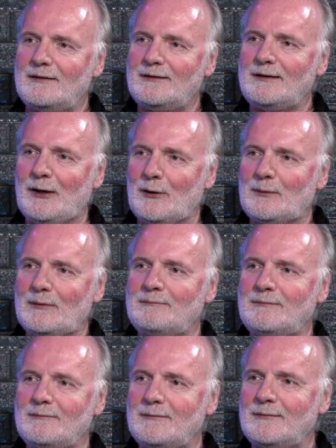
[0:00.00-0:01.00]
you know,
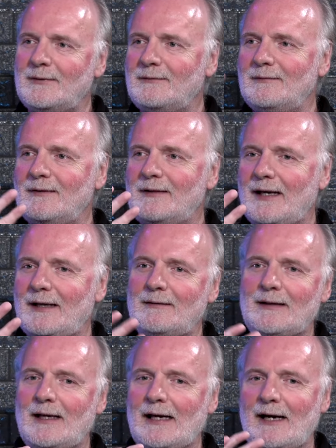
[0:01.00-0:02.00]

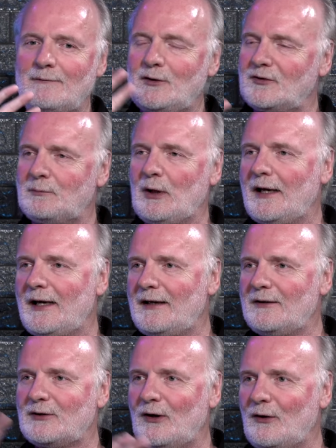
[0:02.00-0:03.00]
they have
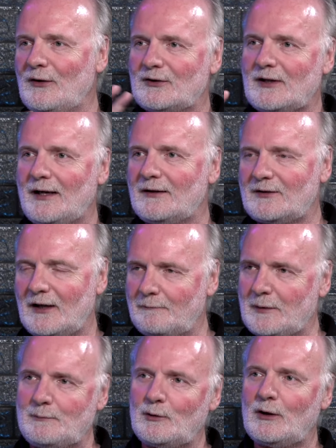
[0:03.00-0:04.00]
displays, all this kind of stuff.
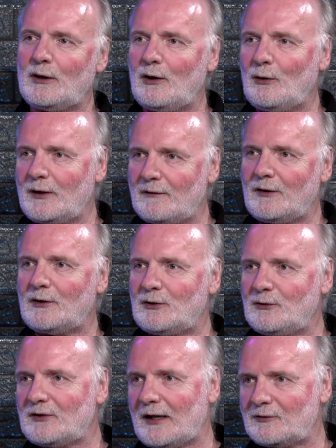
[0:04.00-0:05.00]
People can go give their
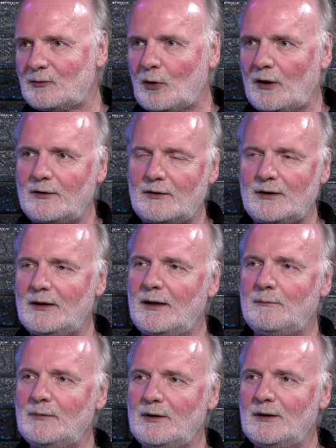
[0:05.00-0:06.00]
2 cents worth.
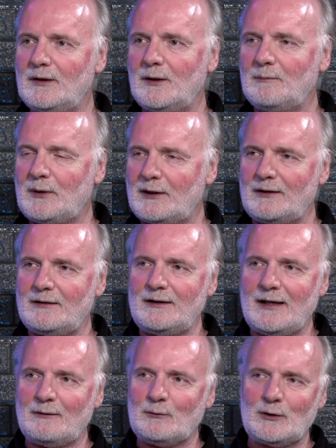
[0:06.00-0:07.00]
But
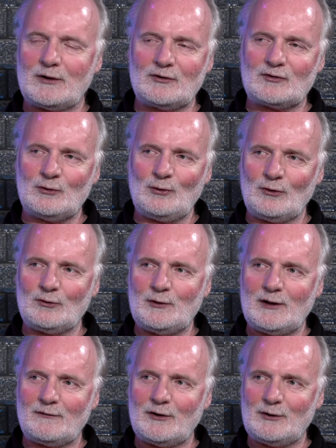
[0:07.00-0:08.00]
yet with the schools,
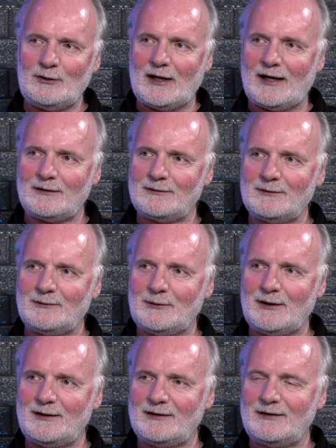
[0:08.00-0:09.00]
we never do that,
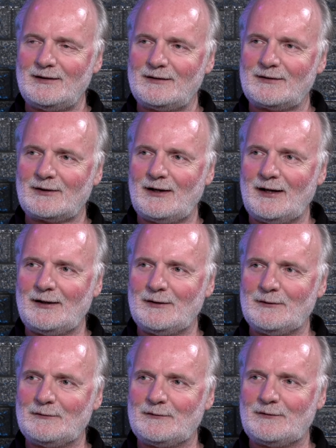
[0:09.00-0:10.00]
right? It's kind
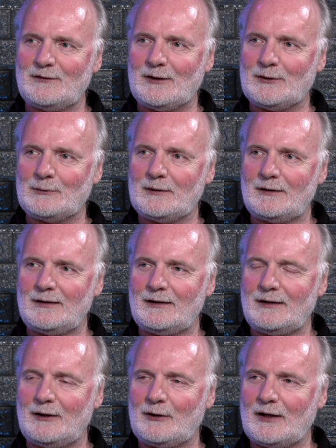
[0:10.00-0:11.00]
of, you know,
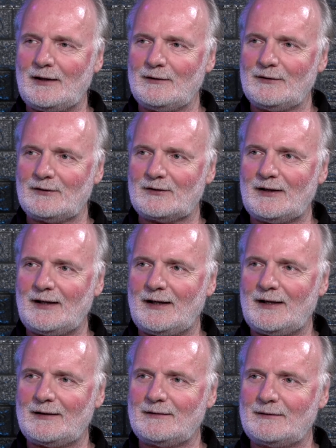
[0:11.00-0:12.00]
here it is,
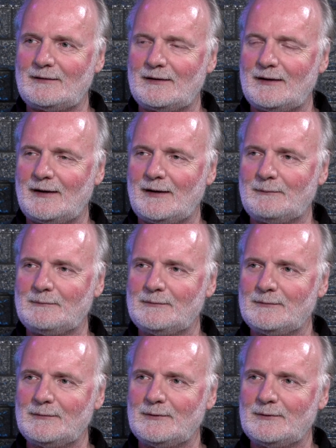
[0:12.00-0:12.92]
and don't